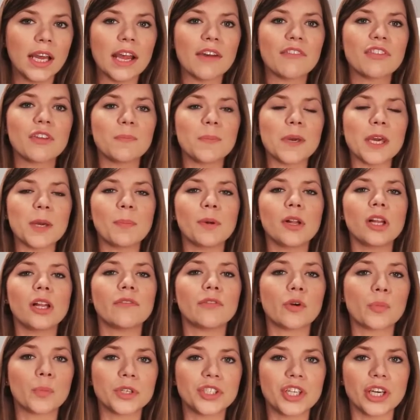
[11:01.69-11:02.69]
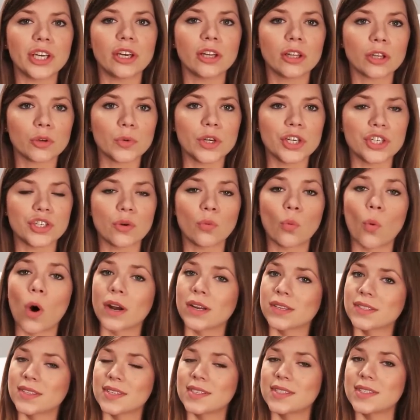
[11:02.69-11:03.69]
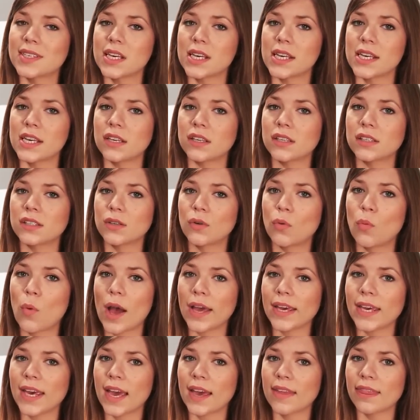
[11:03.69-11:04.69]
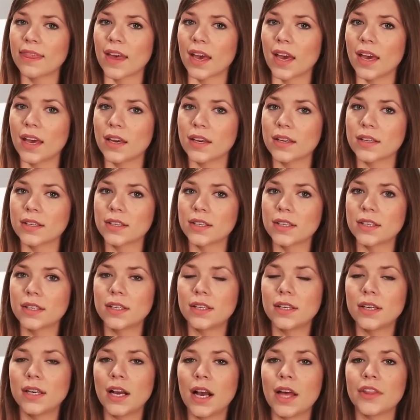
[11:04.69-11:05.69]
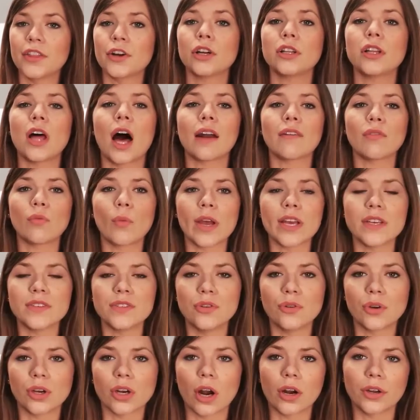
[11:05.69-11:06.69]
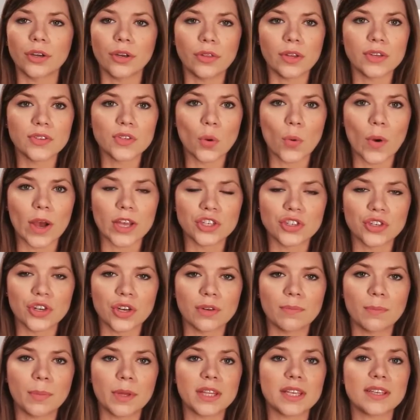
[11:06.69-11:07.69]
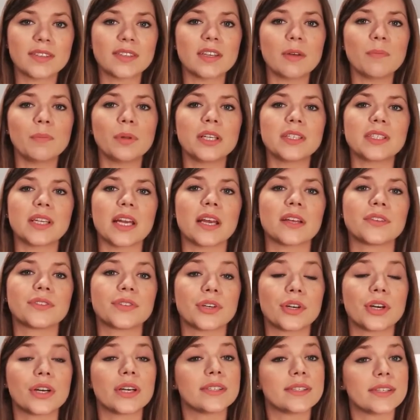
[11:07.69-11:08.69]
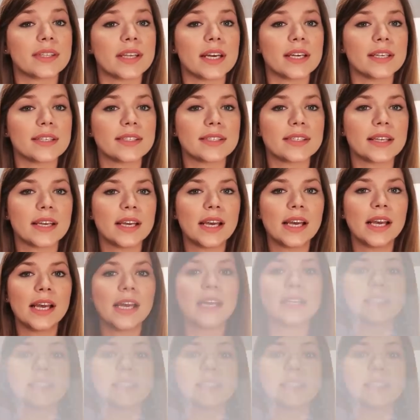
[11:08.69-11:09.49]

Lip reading: If the people of a particular region want to secede, why can't they? There are a lot of ways you could argue this question, but the simplest answer is this.